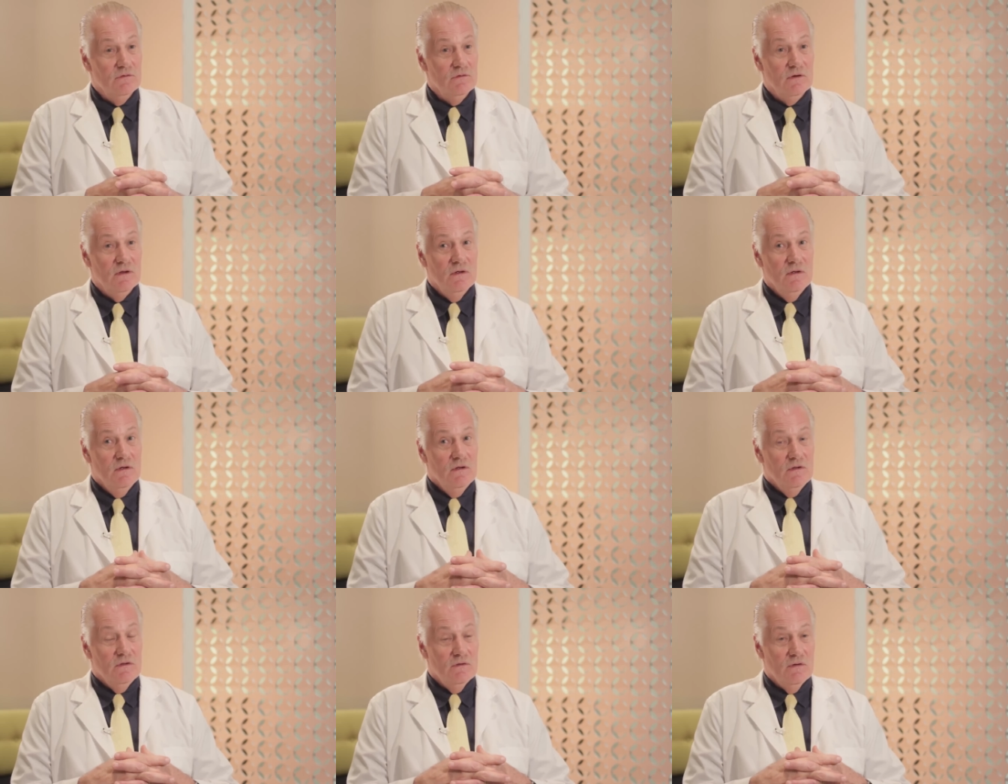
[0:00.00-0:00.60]
you're,
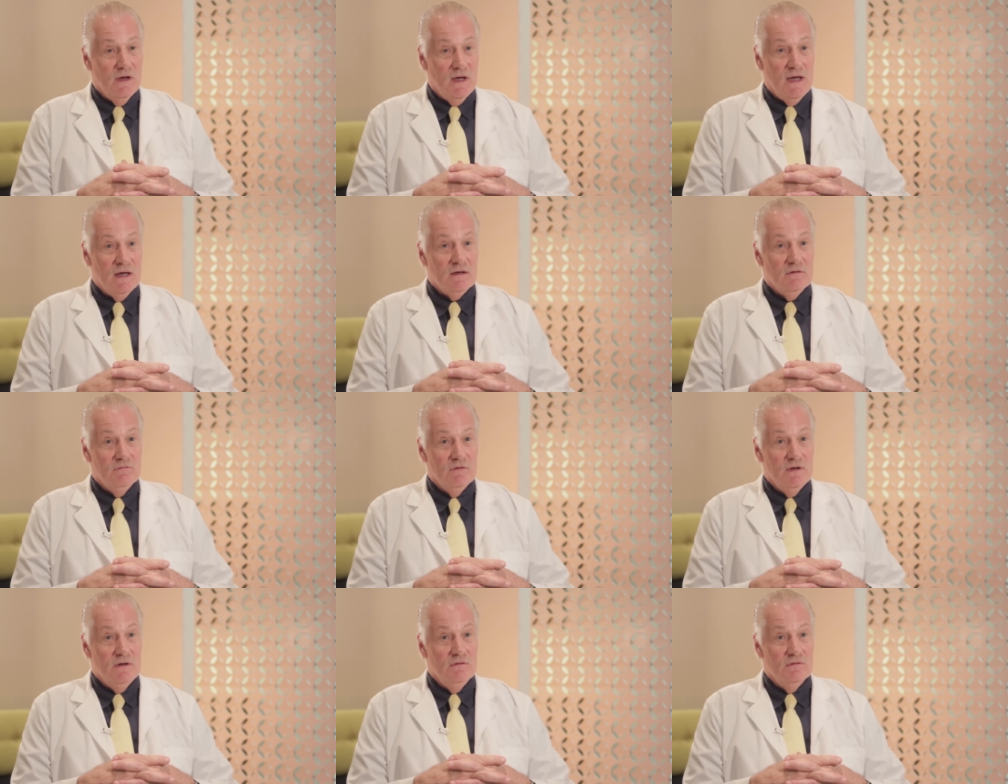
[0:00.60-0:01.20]
you're
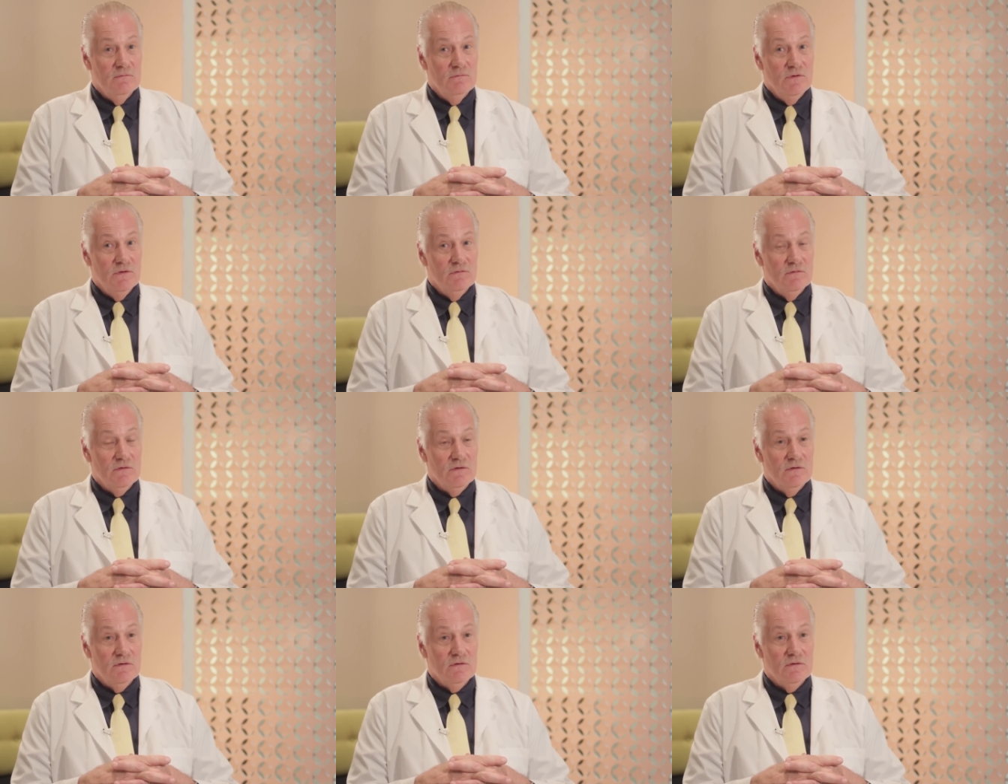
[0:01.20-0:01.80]
activating your
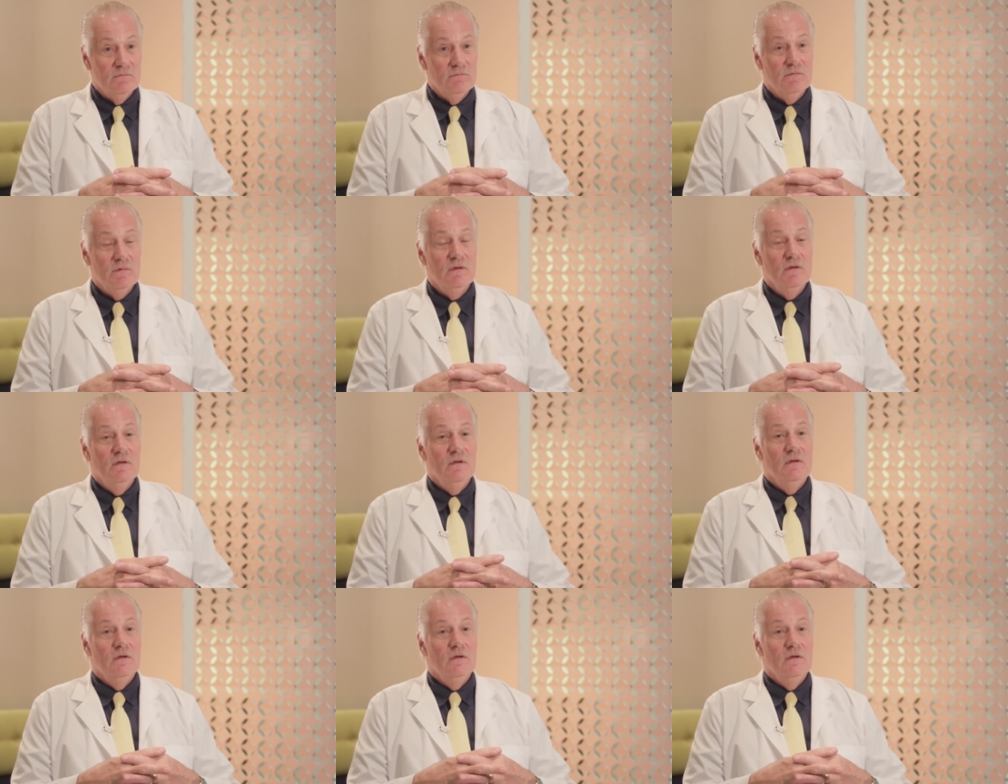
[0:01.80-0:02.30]
immune system,